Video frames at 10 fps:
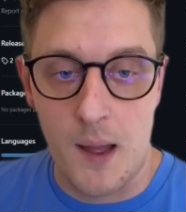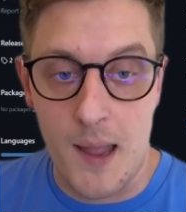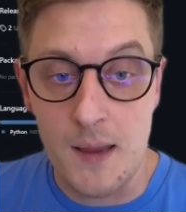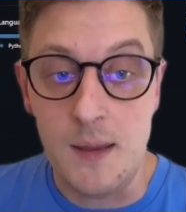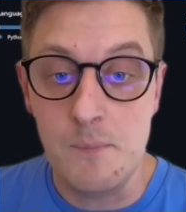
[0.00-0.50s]

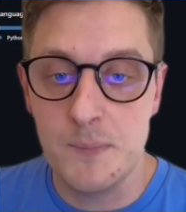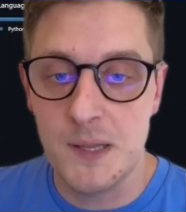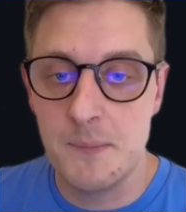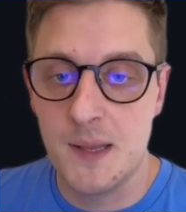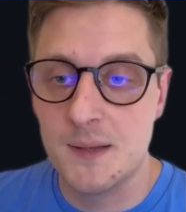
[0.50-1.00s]
I
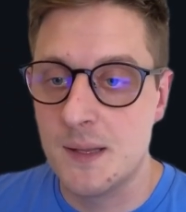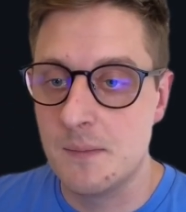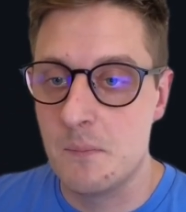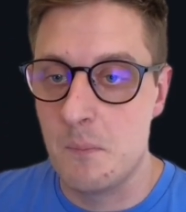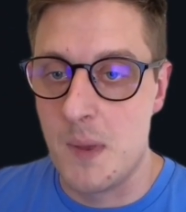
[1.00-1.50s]

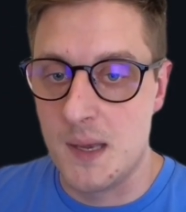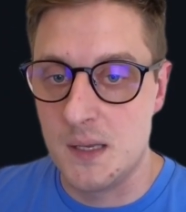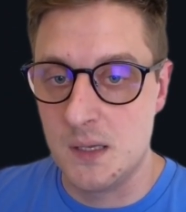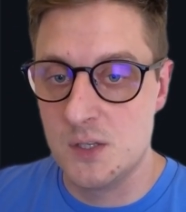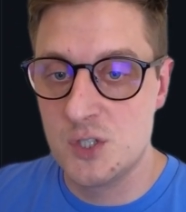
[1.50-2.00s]
implemented
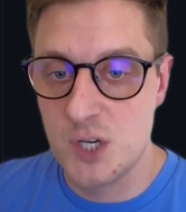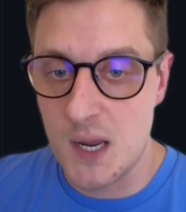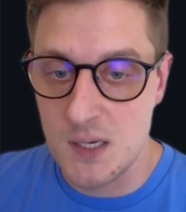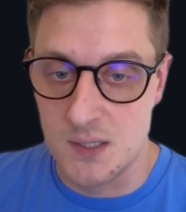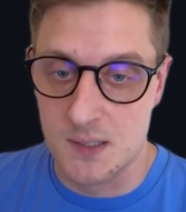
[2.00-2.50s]
many
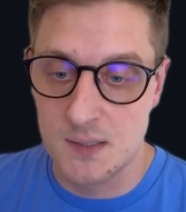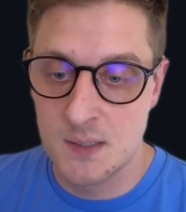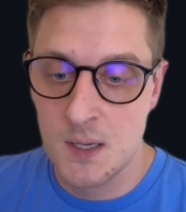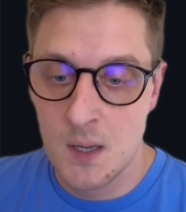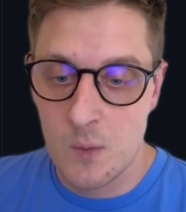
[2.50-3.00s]
changes